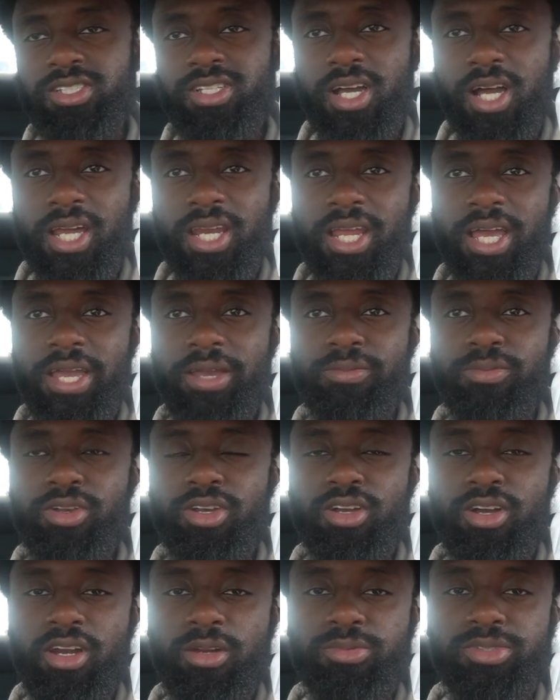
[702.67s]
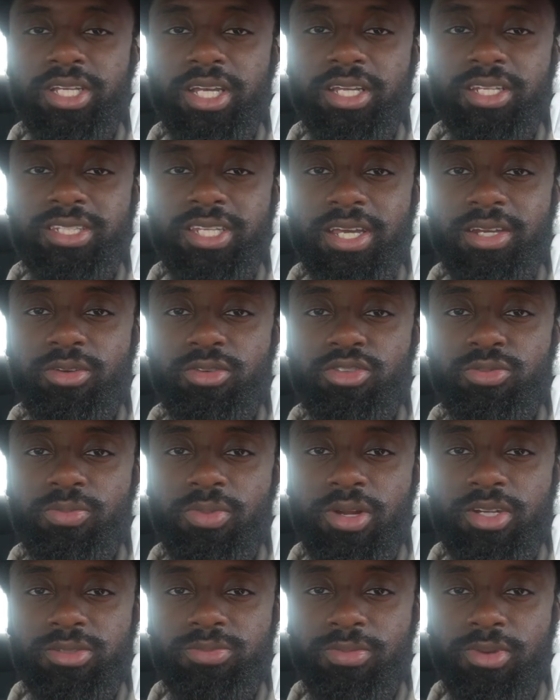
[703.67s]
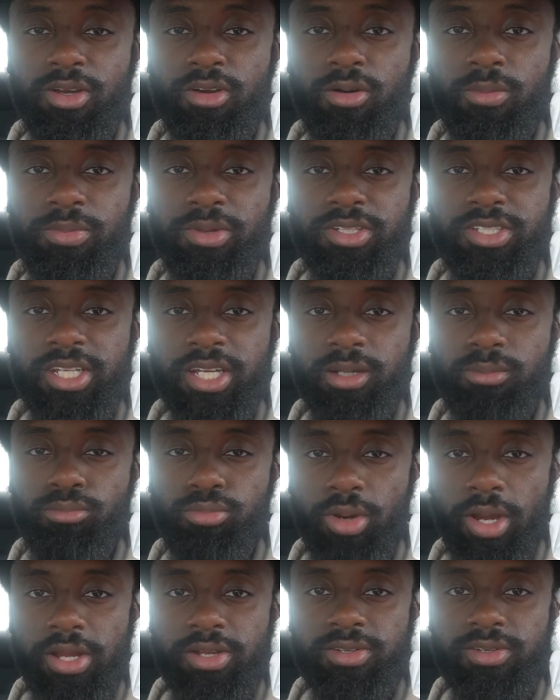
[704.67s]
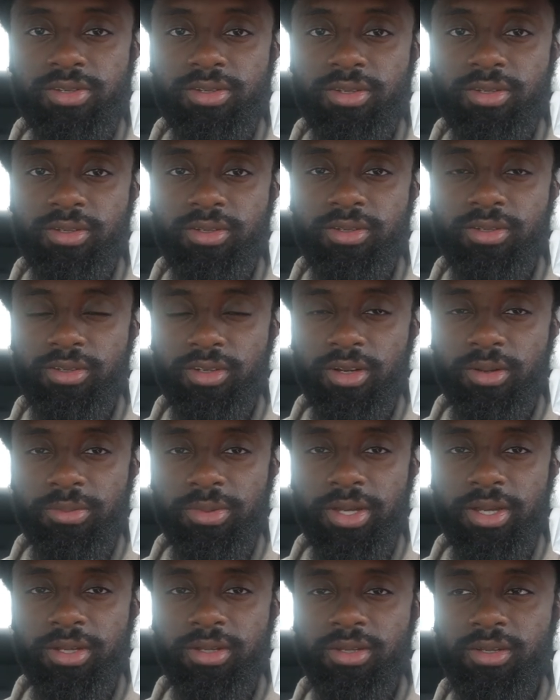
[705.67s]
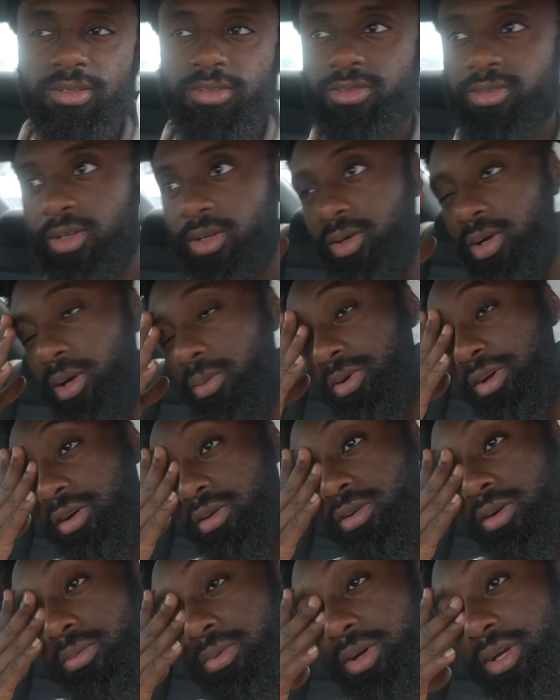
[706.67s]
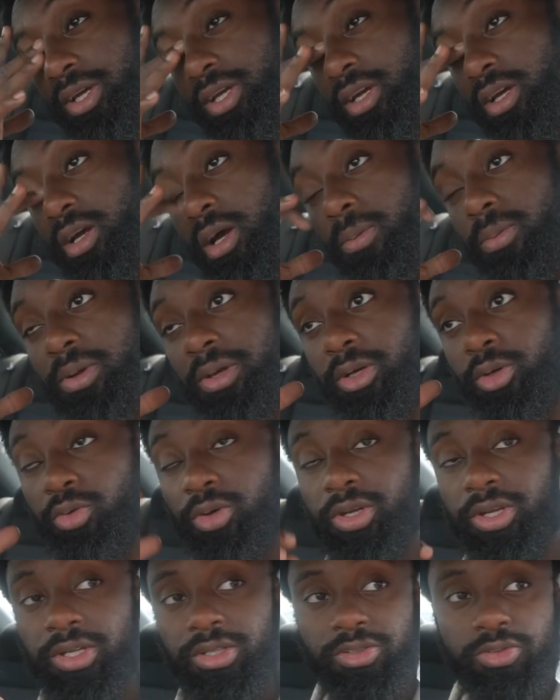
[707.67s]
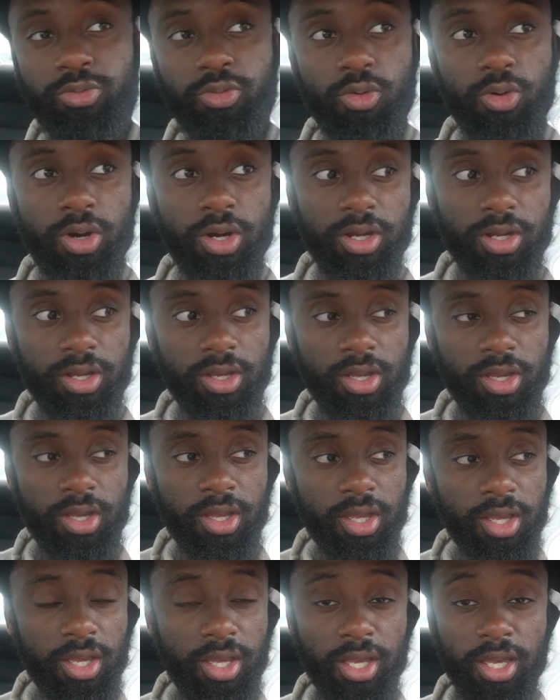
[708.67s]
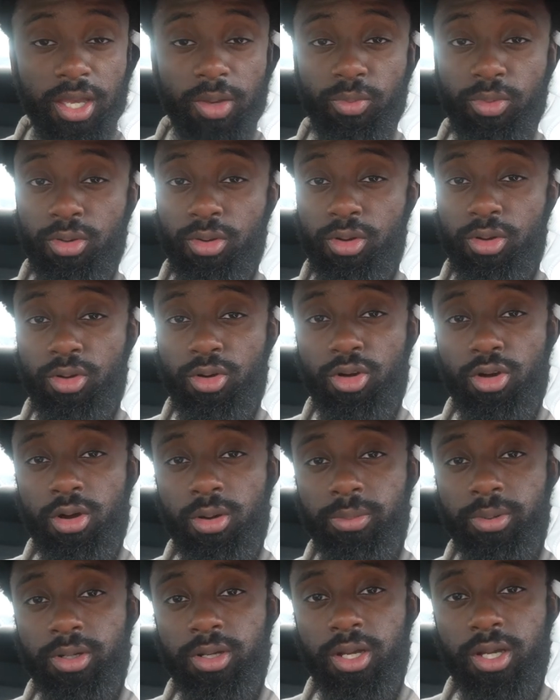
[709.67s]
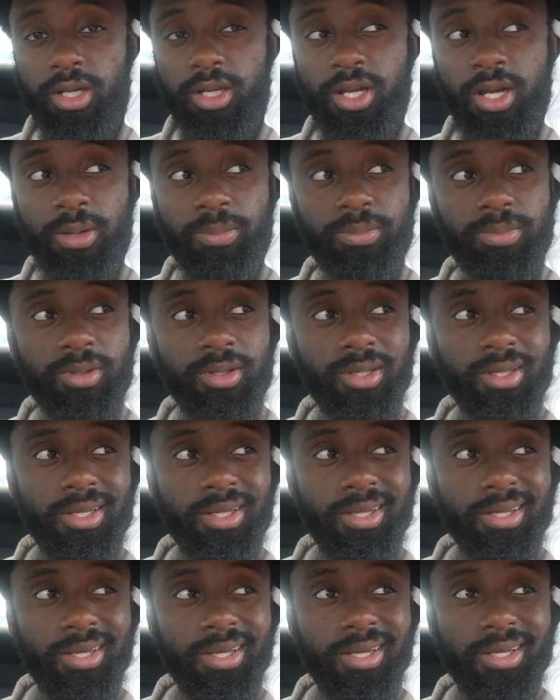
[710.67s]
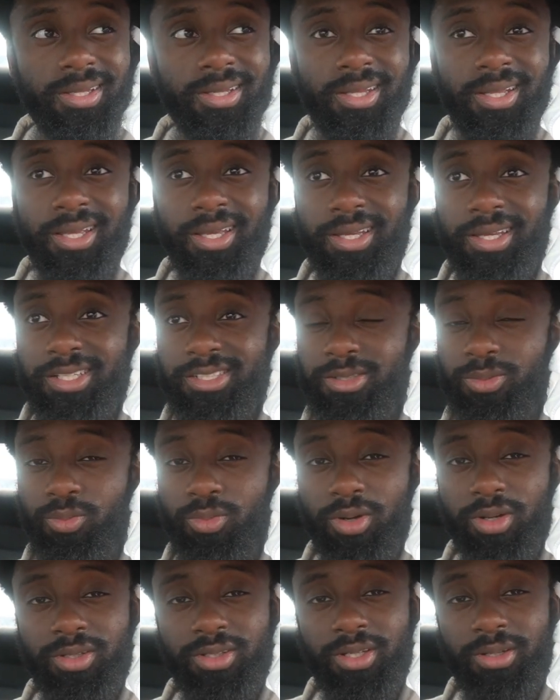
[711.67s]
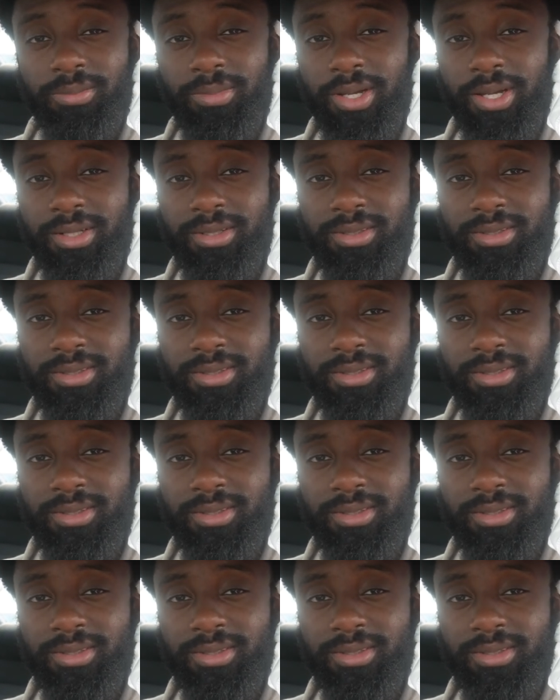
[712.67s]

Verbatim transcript: It's kind of like you call them chicken tenders, but it's gonna be chicken breast. You know what I mean? So I'm gonna I'm gonna get a couple ingredients for it, and we're gonna go home and cook it up, and then get some work done, man.